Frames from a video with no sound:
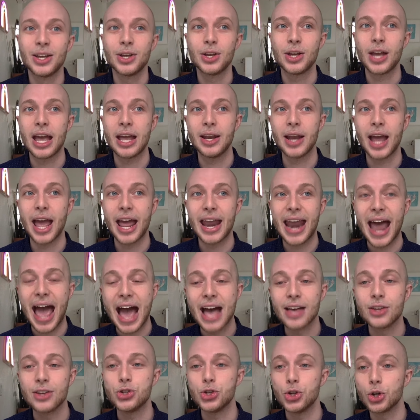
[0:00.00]
and, and
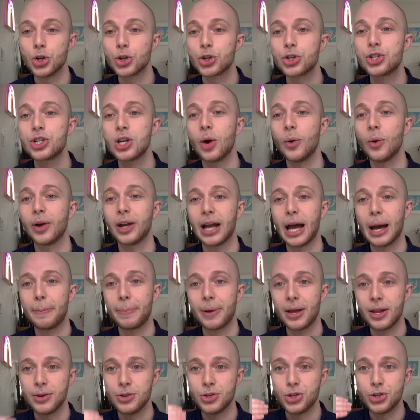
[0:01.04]
as you're showing up
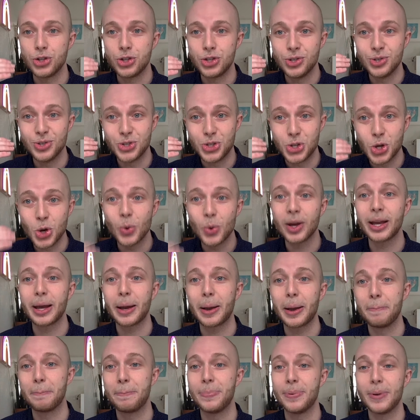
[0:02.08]
and doing
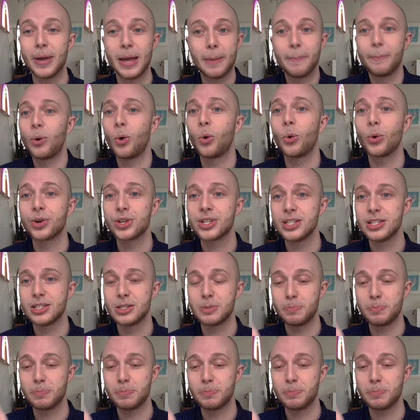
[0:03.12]
important,